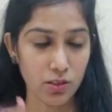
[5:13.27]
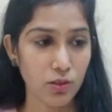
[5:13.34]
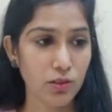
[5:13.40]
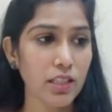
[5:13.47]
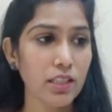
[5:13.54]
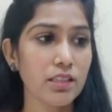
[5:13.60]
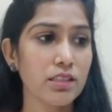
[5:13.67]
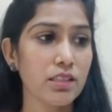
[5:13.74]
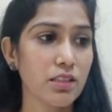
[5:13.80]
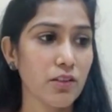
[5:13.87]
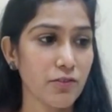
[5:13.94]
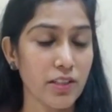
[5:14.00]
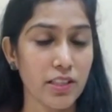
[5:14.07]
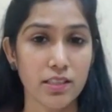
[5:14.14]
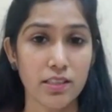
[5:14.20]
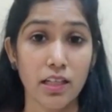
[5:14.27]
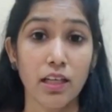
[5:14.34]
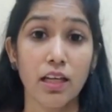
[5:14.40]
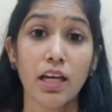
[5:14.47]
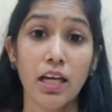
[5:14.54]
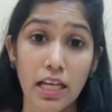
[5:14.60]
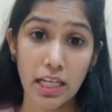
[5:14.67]
Okay, this is the first
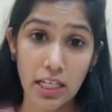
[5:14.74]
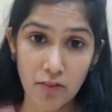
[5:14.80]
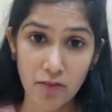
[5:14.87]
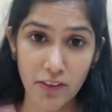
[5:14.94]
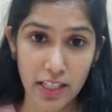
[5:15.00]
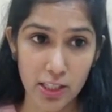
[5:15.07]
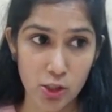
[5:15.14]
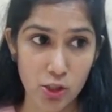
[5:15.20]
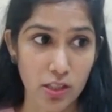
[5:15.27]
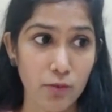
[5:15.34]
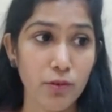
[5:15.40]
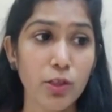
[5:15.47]
thing. Inflation.